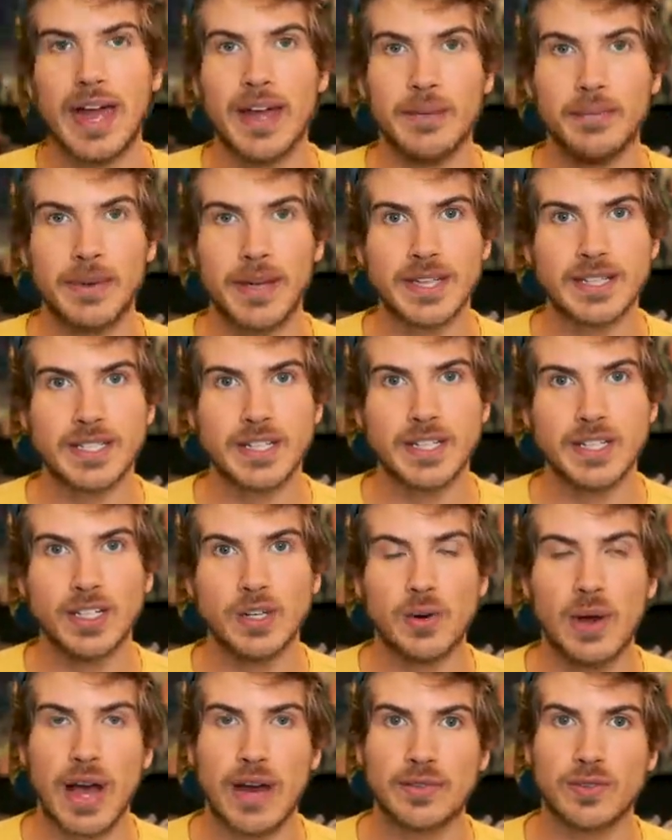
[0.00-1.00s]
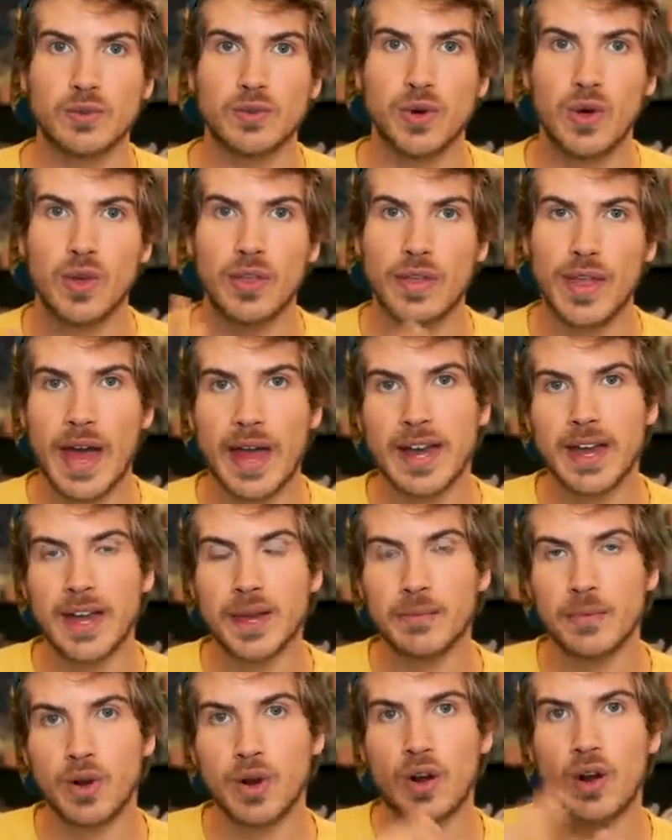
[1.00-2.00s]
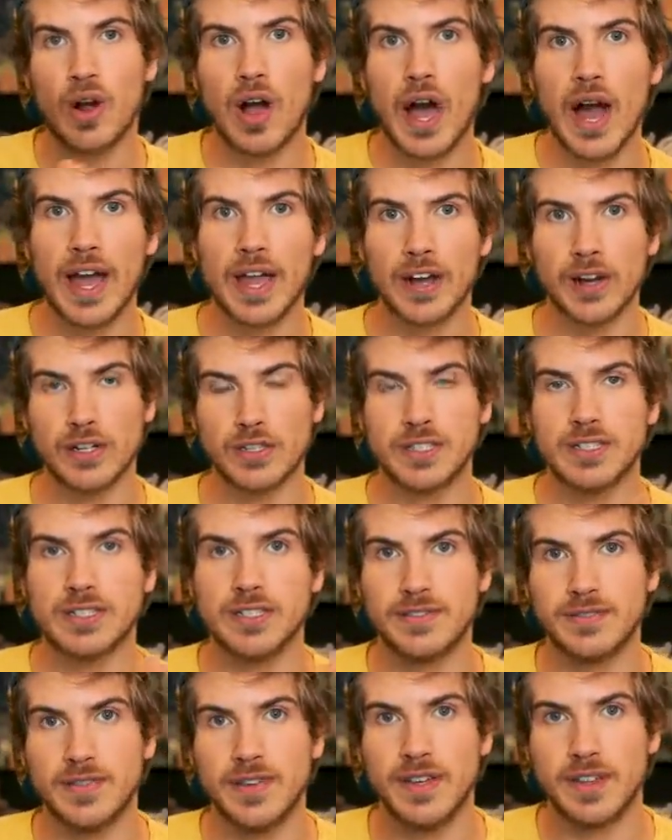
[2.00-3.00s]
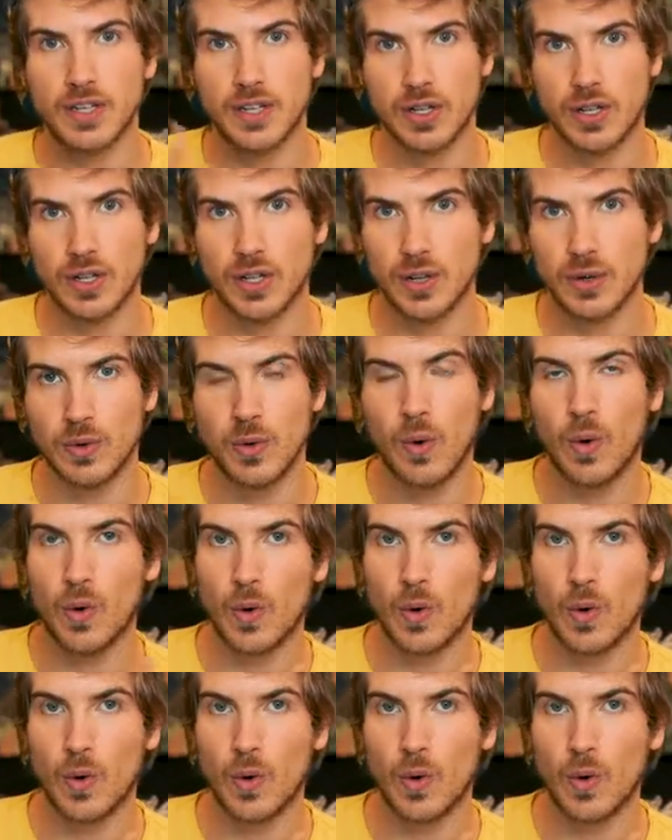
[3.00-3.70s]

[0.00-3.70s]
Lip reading: And basically, you have to roll that number or higher to defeat the clue